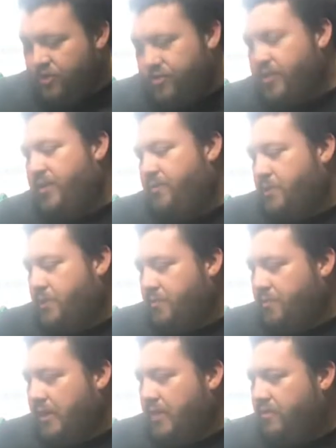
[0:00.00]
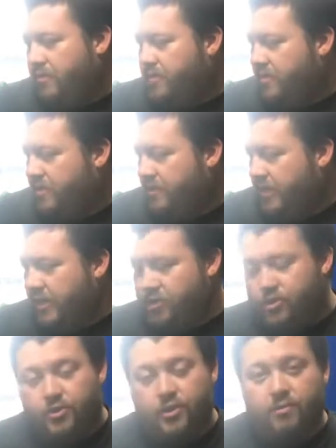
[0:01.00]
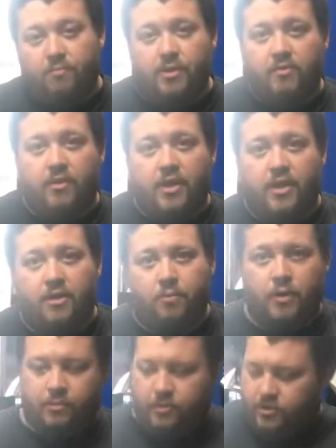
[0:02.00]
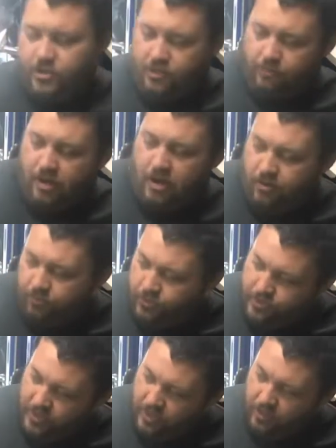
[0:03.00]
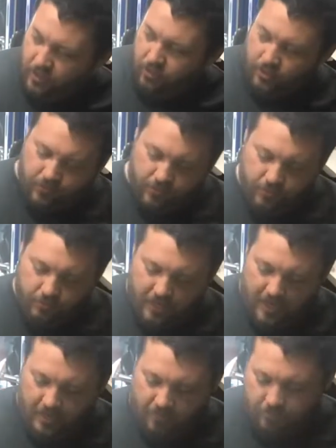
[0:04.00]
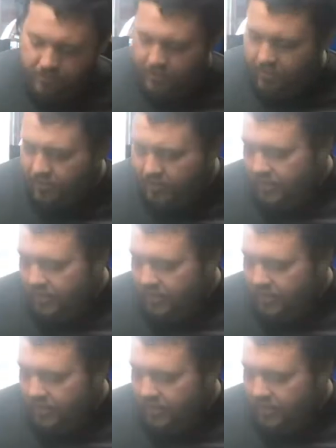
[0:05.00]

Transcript: and transmission mounts, and it should be ready to pretty much come out. I'm just going to lower it through the bottom, but